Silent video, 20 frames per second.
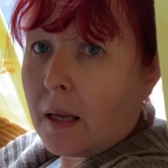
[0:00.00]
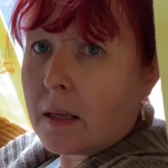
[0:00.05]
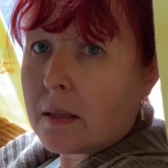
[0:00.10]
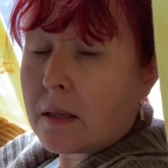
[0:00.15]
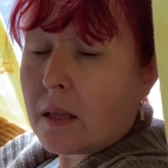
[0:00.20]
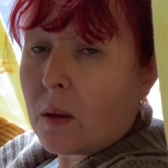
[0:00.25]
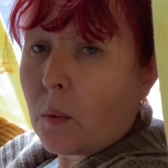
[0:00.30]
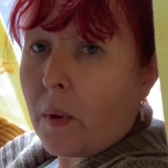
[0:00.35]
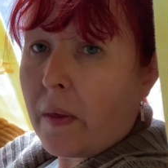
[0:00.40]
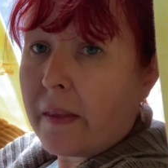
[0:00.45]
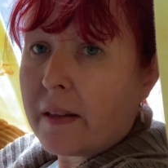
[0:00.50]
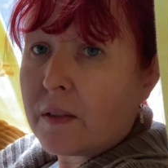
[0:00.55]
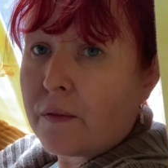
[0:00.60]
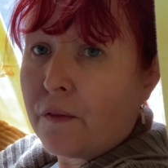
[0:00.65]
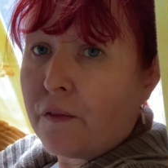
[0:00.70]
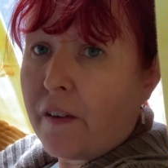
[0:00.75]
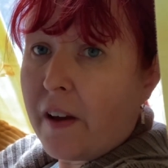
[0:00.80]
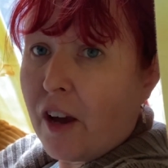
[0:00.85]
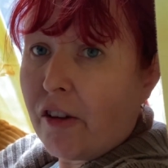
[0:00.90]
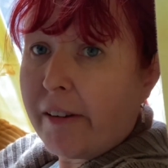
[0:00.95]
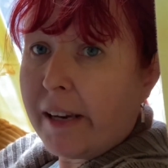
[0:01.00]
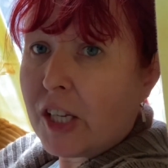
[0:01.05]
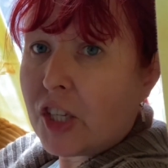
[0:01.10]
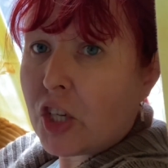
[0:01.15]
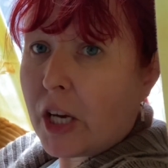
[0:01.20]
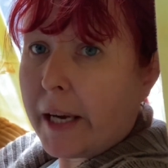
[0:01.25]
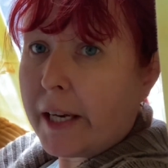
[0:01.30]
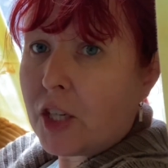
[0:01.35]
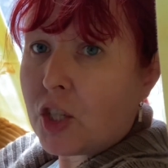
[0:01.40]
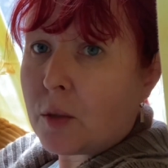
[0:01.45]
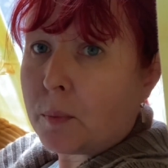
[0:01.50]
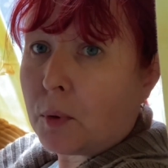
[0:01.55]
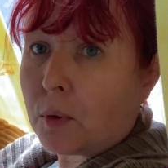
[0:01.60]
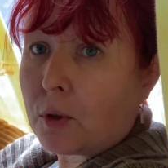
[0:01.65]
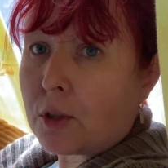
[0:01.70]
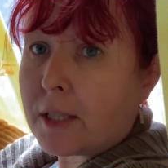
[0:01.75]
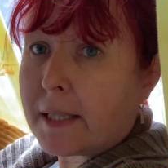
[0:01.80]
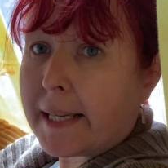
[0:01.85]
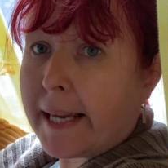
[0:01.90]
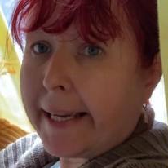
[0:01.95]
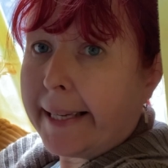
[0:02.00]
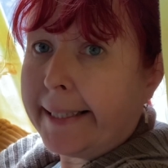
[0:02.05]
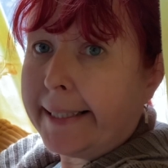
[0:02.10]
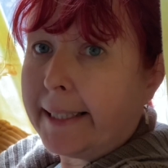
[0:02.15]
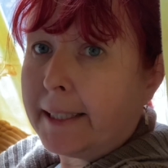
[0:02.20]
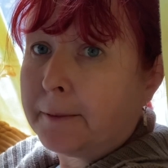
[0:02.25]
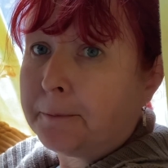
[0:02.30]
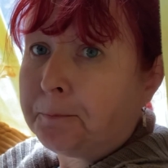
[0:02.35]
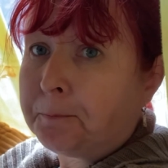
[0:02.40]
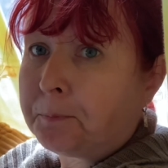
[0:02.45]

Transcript: The weather's very changeable today.